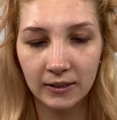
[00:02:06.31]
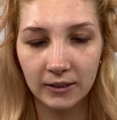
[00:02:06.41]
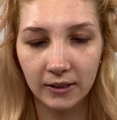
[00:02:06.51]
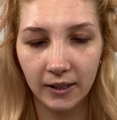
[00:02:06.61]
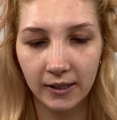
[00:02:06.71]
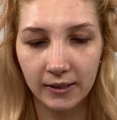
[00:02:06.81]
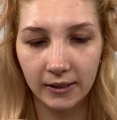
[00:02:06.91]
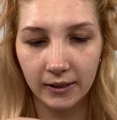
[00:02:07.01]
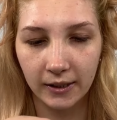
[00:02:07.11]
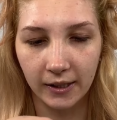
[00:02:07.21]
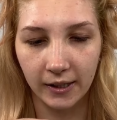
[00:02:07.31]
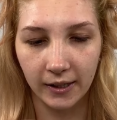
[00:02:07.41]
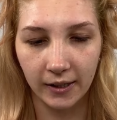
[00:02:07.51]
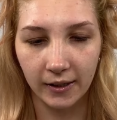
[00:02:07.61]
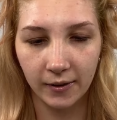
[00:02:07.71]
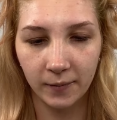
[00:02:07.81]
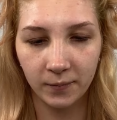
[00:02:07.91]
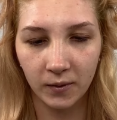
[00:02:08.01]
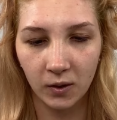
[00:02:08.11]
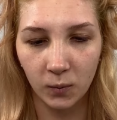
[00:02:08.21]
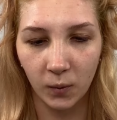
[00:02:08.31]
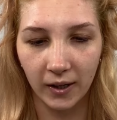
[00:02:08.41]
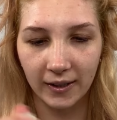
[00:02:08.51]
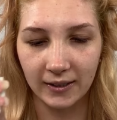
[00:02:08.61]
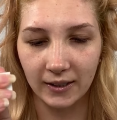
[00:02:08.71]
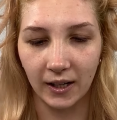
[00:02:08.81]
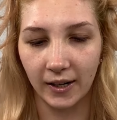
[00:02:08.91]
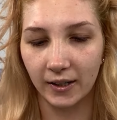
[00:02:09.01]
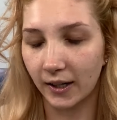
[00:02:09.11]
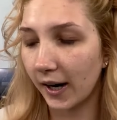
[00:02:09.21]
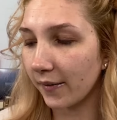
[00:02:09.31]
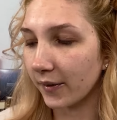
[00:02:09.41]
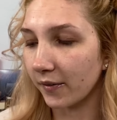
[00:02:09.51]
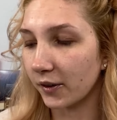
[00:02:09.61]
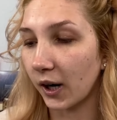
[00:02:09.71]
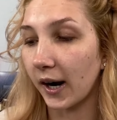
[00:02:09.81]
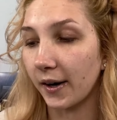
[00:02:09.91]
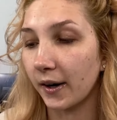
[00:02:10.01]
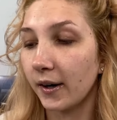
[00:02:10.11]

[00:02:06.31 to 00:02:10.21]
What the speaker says: So let's see what this is like, because I have never tried